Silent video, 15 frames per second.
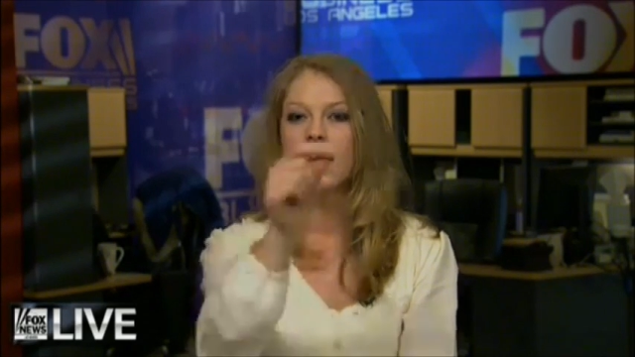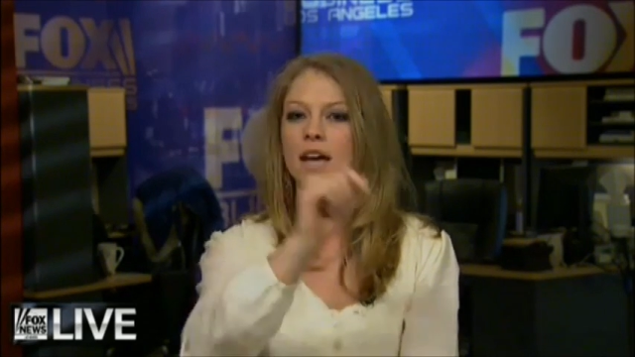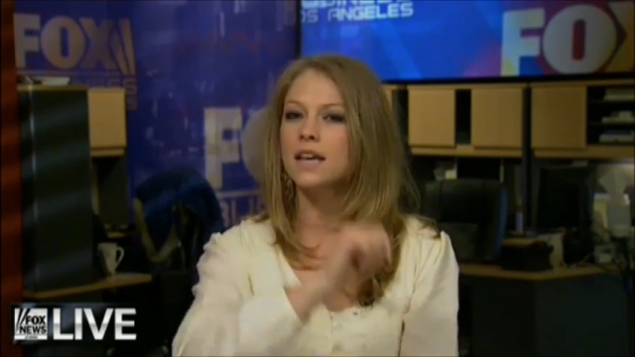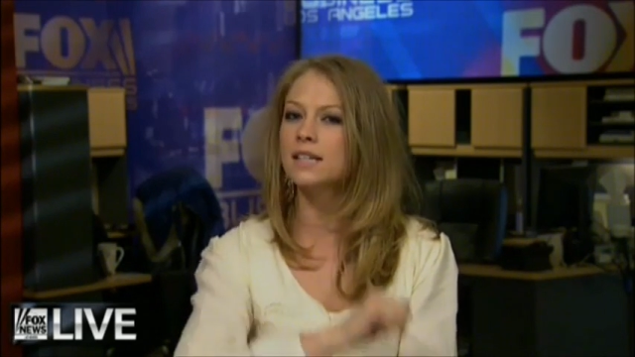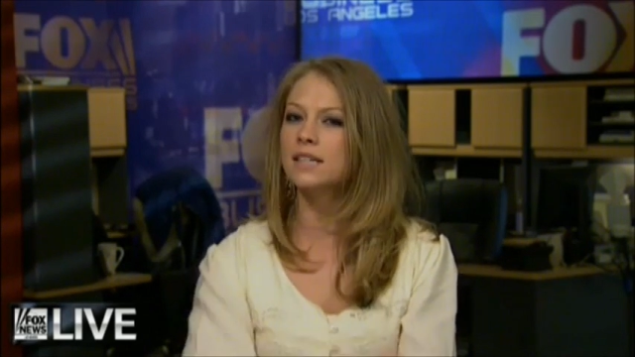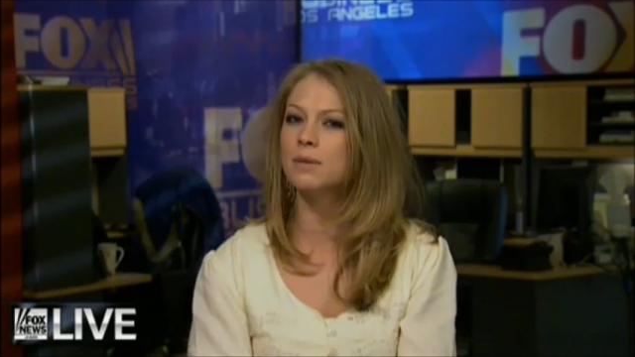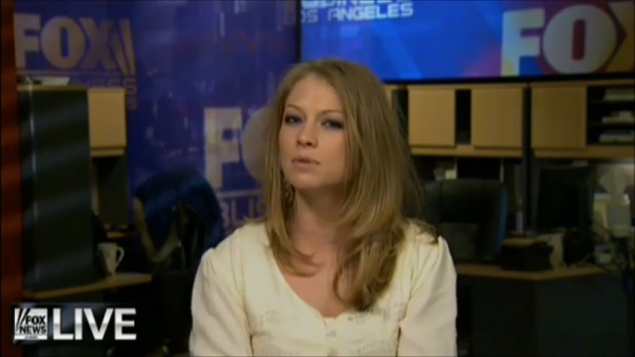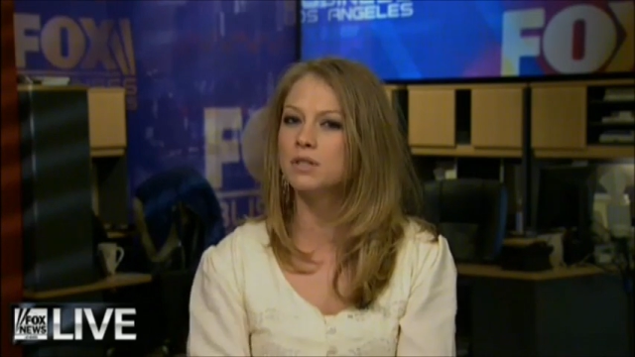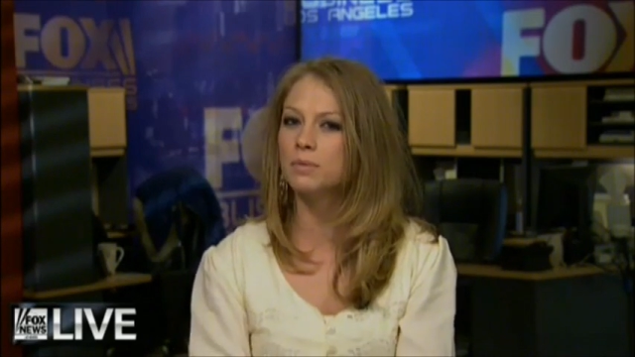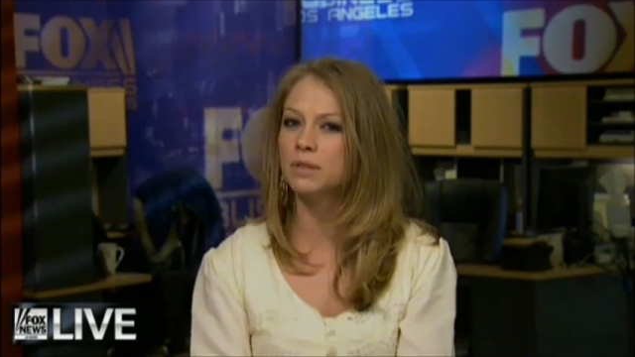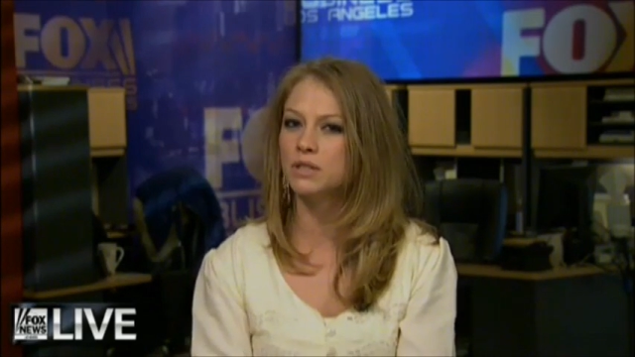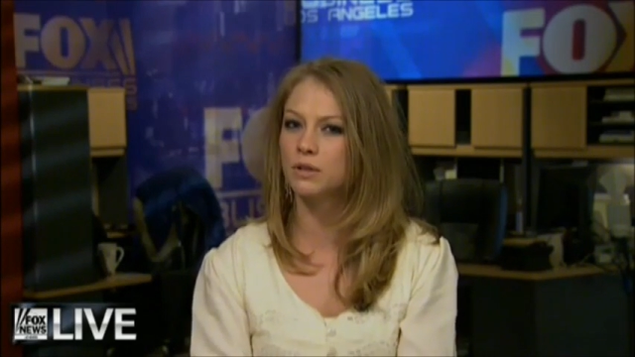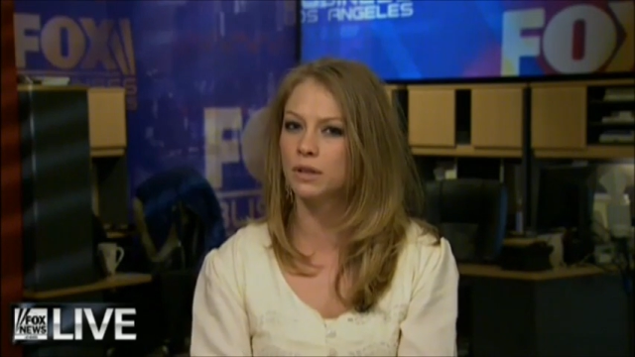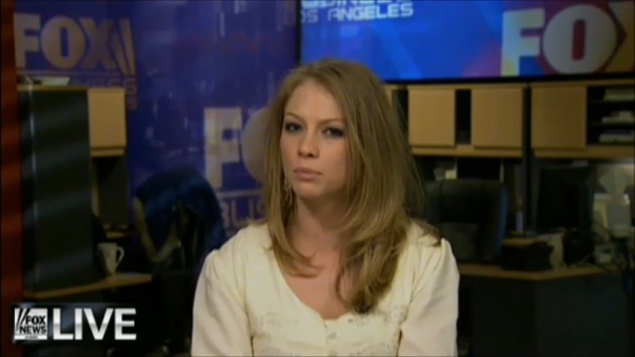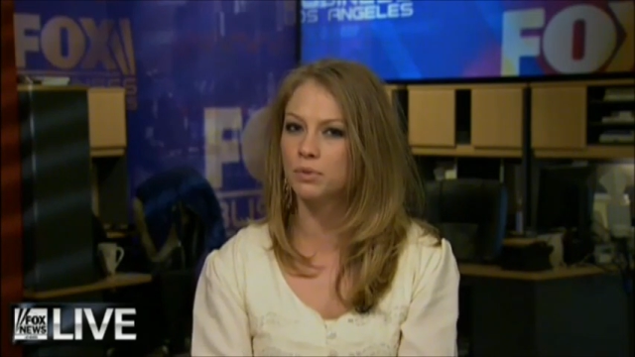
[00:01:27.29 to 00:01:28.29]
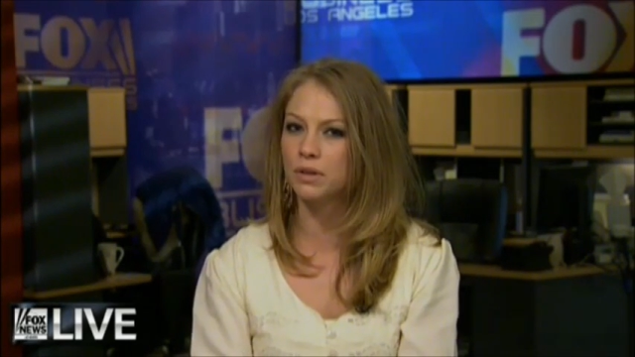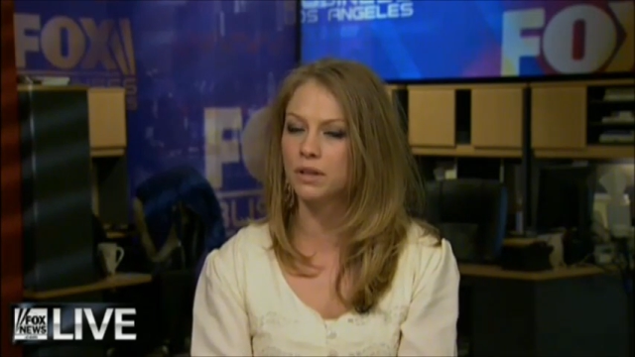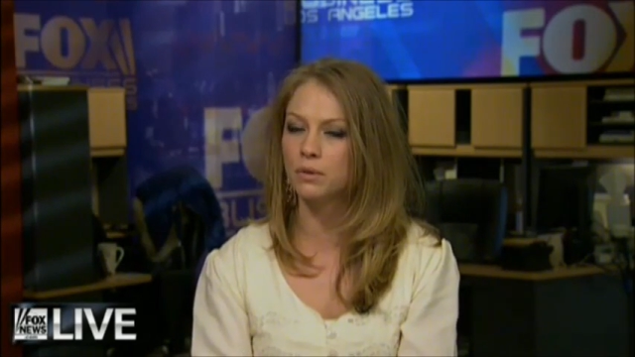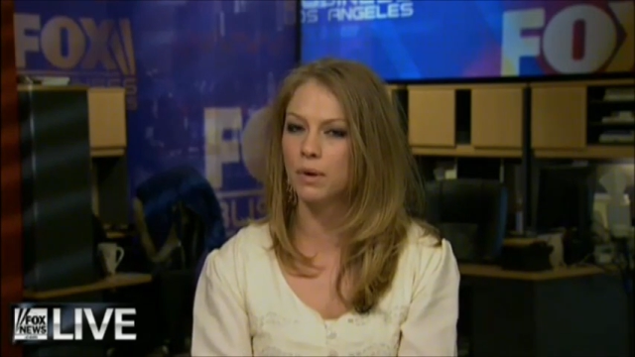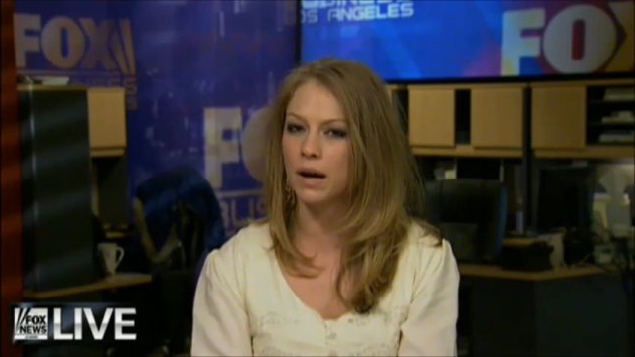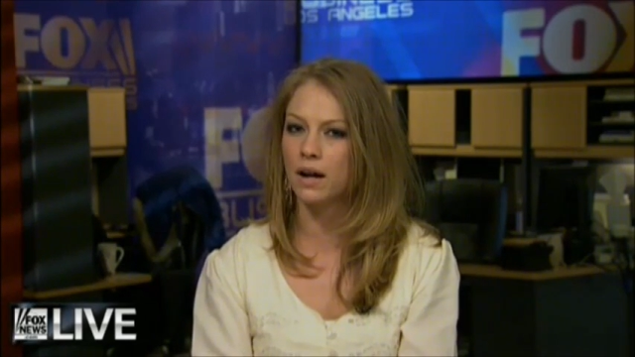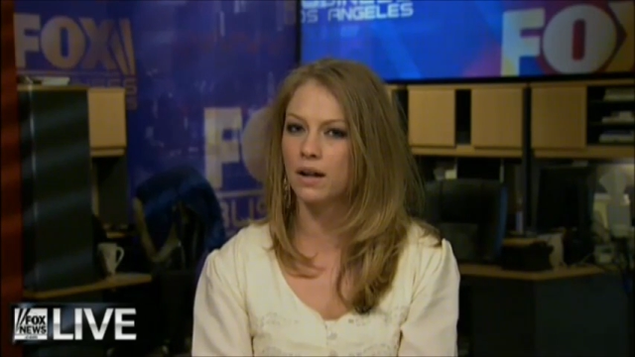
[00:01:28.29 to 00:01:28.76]
He seems to be doing
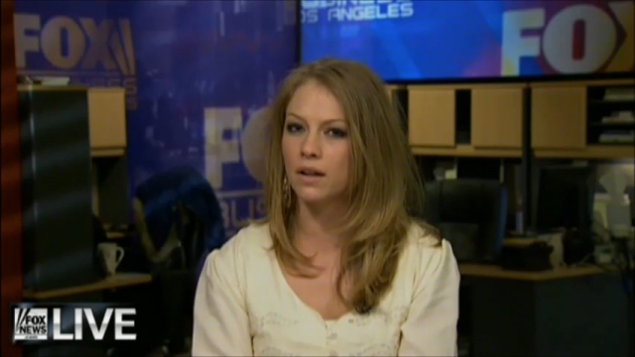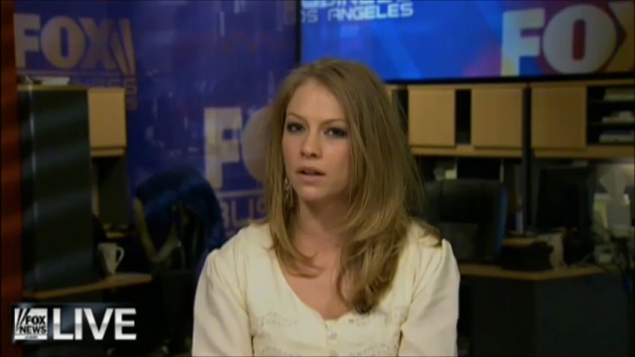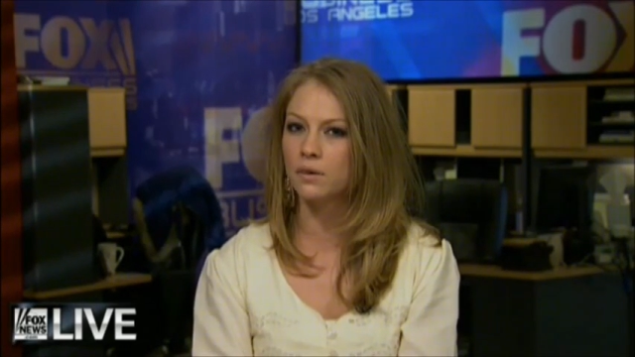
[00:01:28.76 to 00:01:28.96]
pretty well.